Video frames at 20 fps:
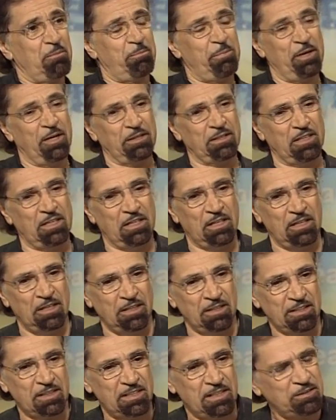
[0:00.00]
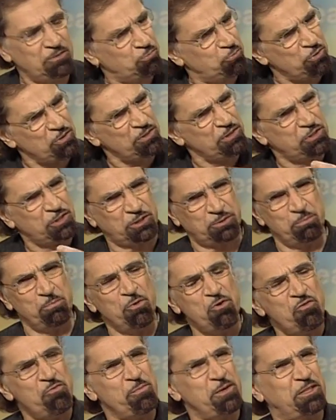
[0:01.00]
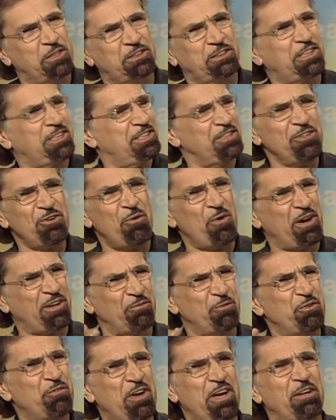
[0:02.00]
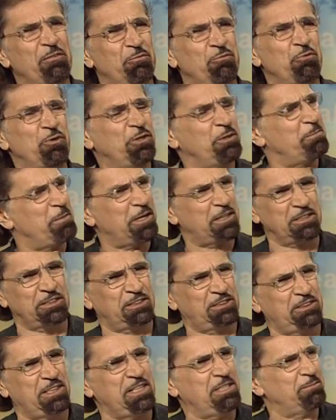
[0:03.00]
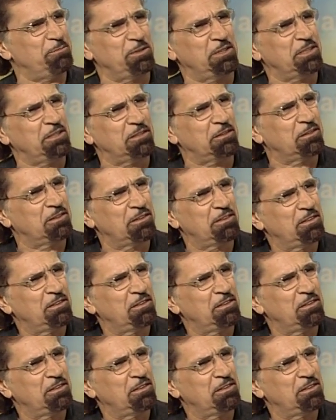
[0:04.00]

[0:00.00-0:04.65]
but it really just moved me to say, you know what, we've got to really make a statement here.